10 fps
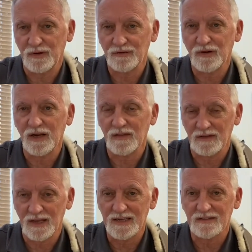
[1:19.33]
starting in the
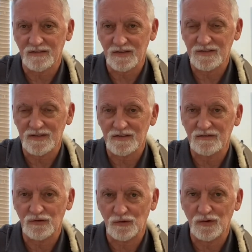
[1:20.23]
late 60s
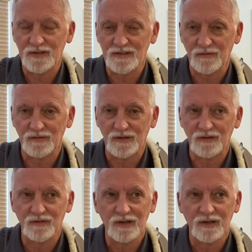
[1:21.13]
to early 70s,